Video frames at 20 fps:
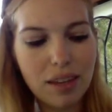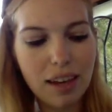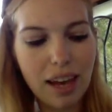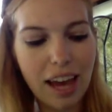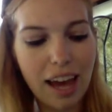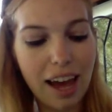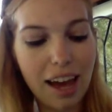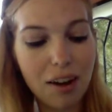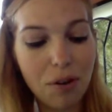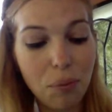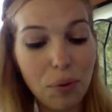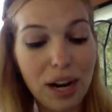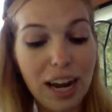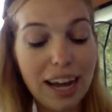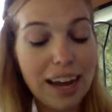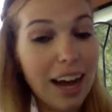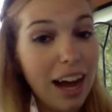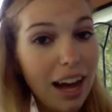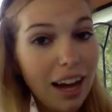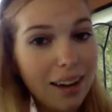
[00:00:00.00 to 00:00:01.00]
And what I
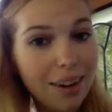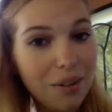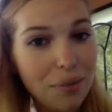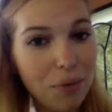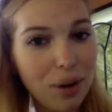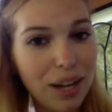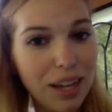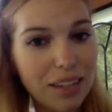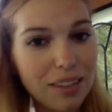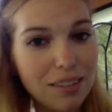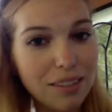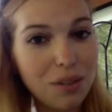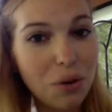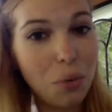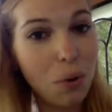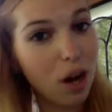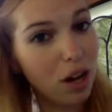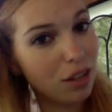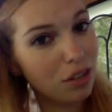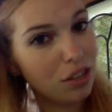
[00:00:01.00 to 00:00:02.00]
got was
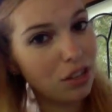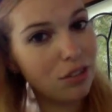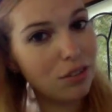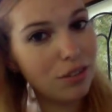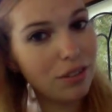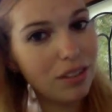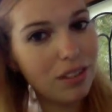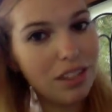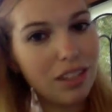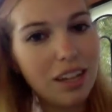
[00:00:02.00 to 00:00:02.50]
Gwangju,